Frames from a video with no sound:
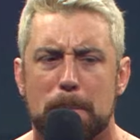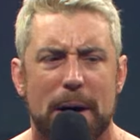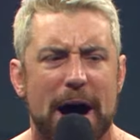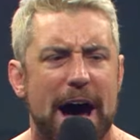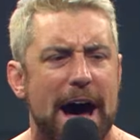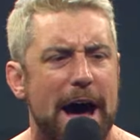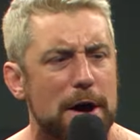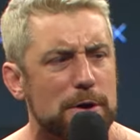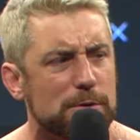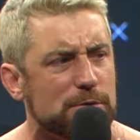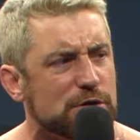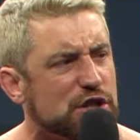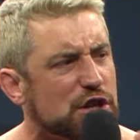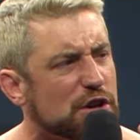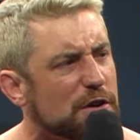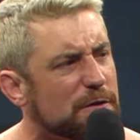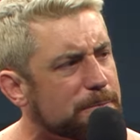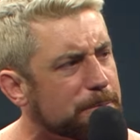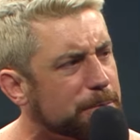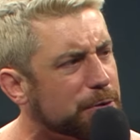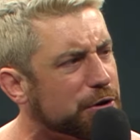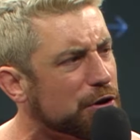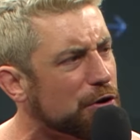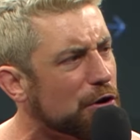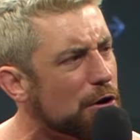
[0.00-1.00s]
pounds of
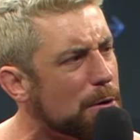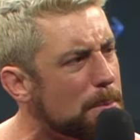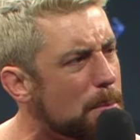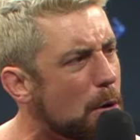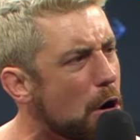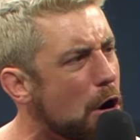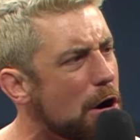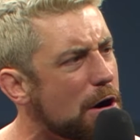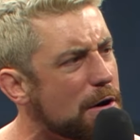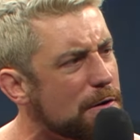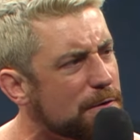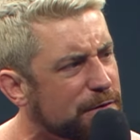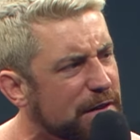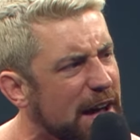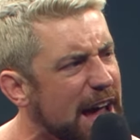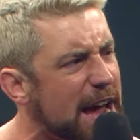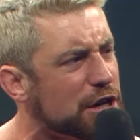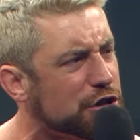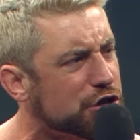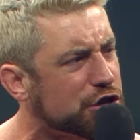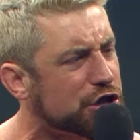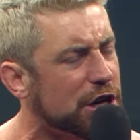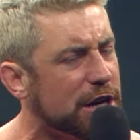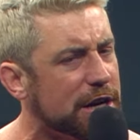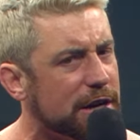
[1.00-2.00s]
pure
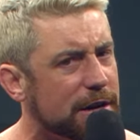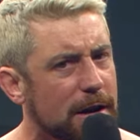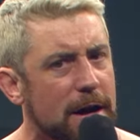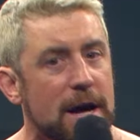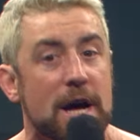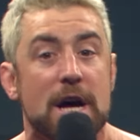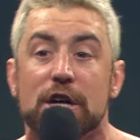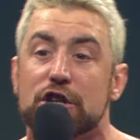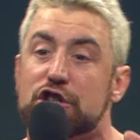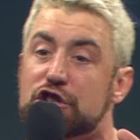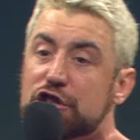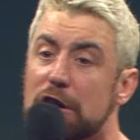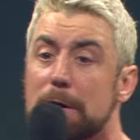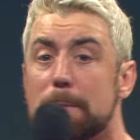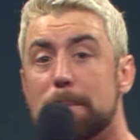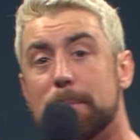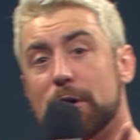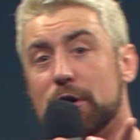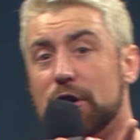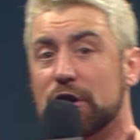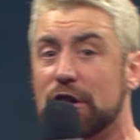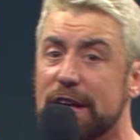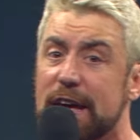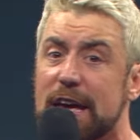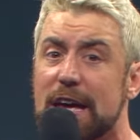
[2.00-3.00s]
motivation. She
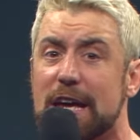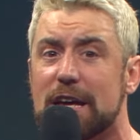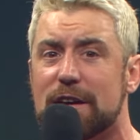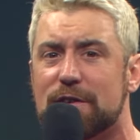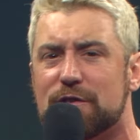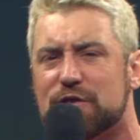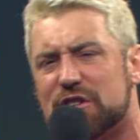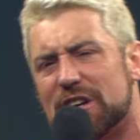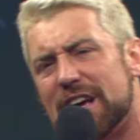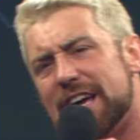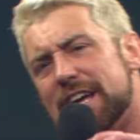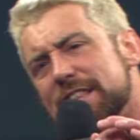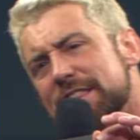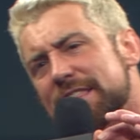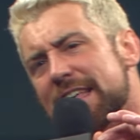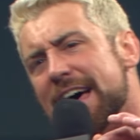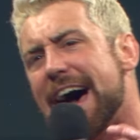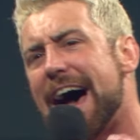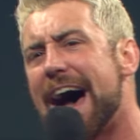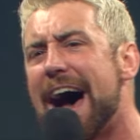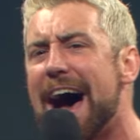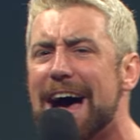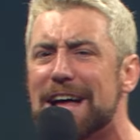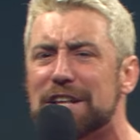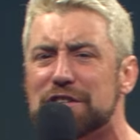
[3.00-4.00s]
believes in the
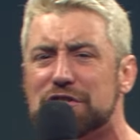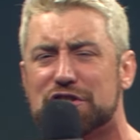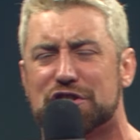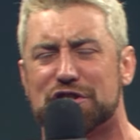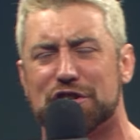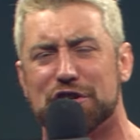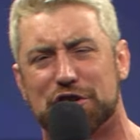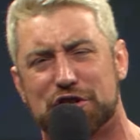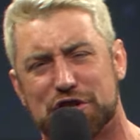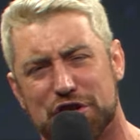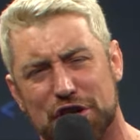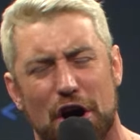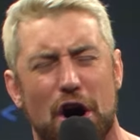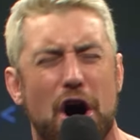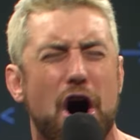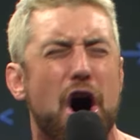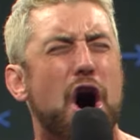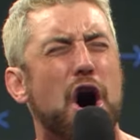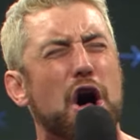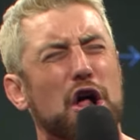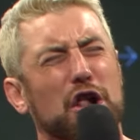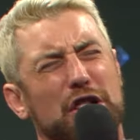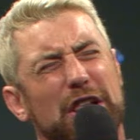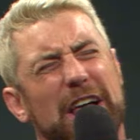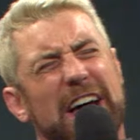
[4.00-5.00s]
answer to
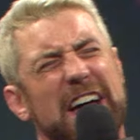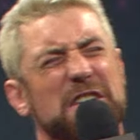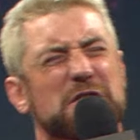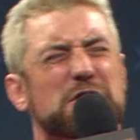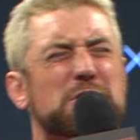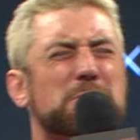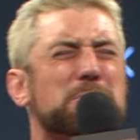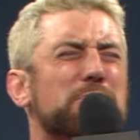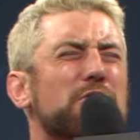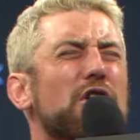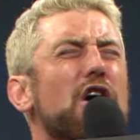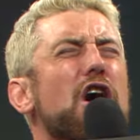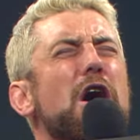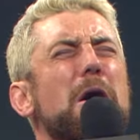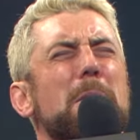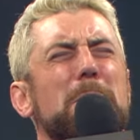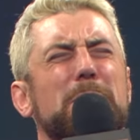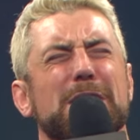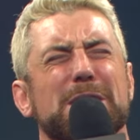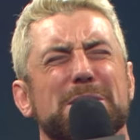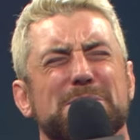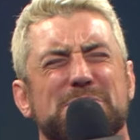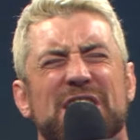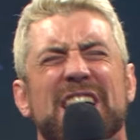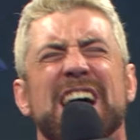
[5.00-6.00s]
all life's
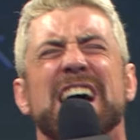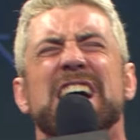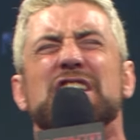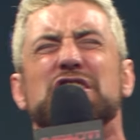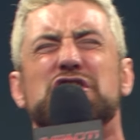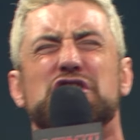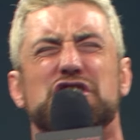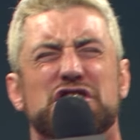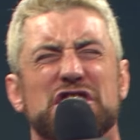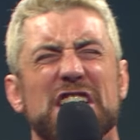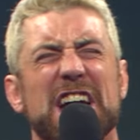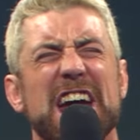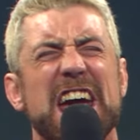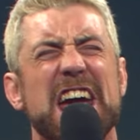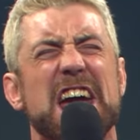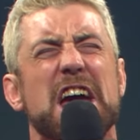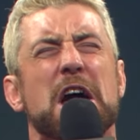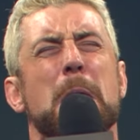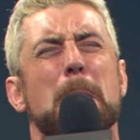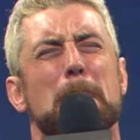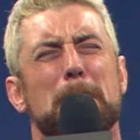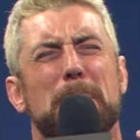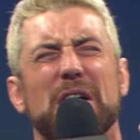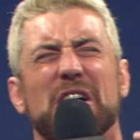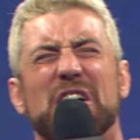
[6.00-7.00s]
problems. She
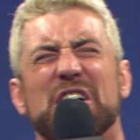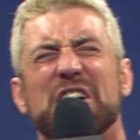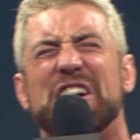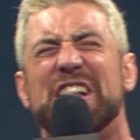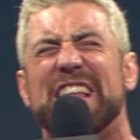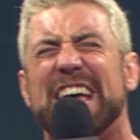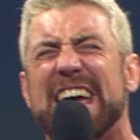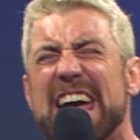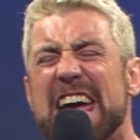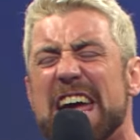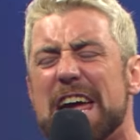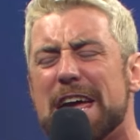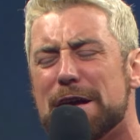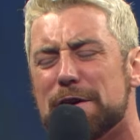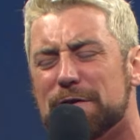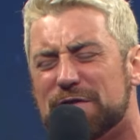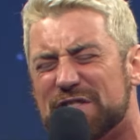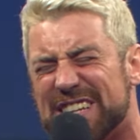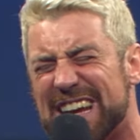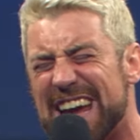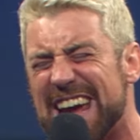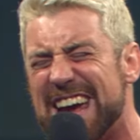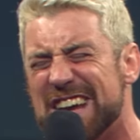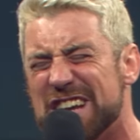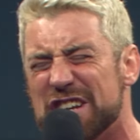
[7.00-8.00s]

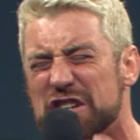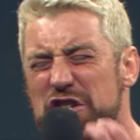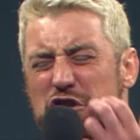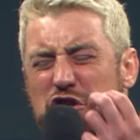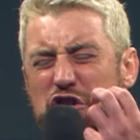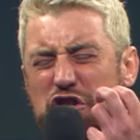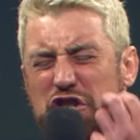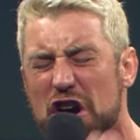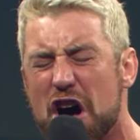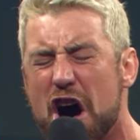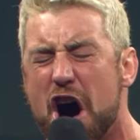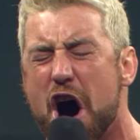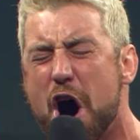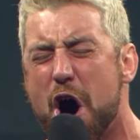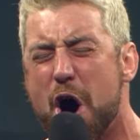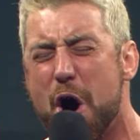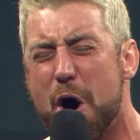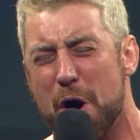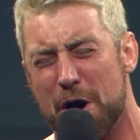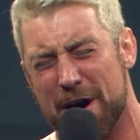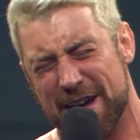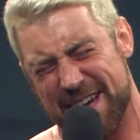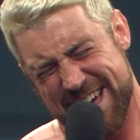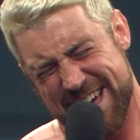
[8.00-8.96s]
believes in Joe